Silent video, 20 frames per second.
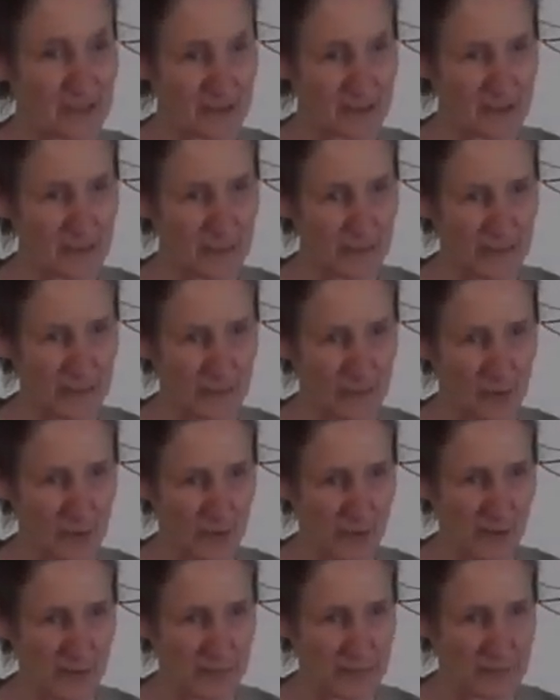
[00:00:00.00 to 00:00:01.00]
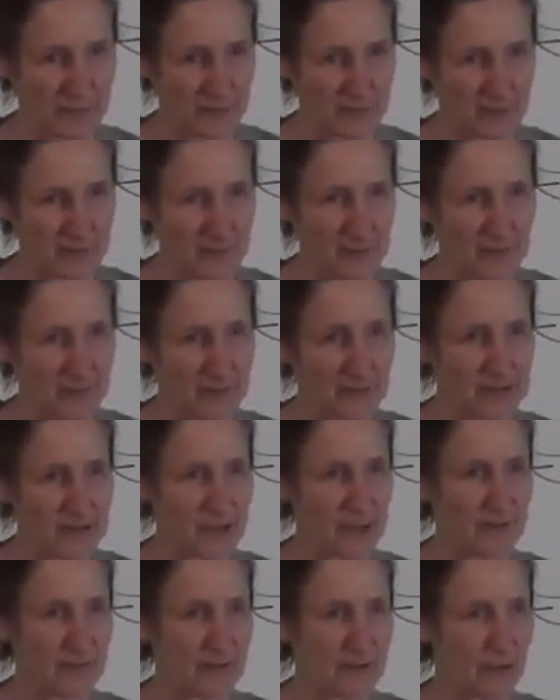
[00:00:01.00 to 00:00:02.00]
a little bit more often.
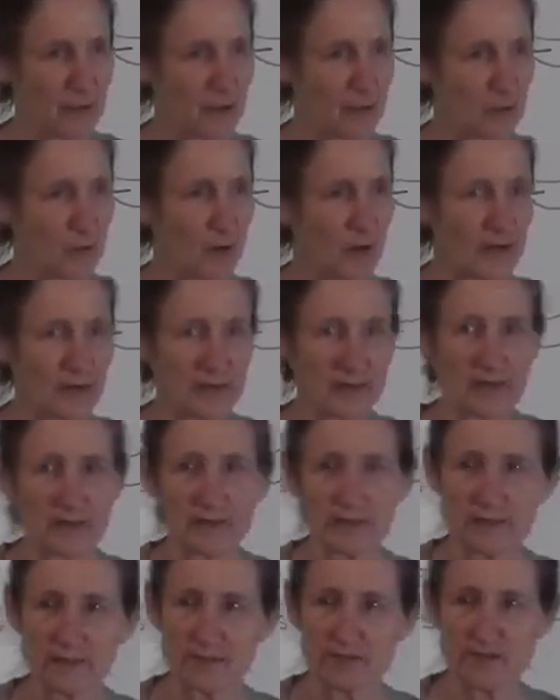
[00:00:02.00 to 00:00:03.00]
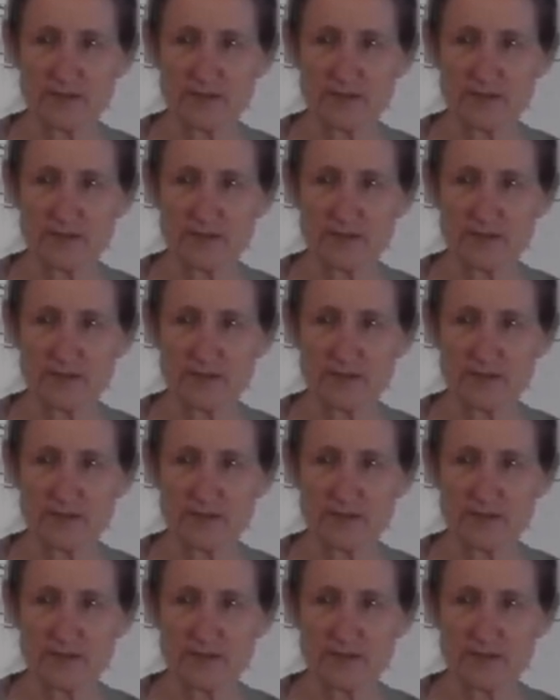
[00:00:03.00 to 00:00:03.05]
So if you're not quite getting the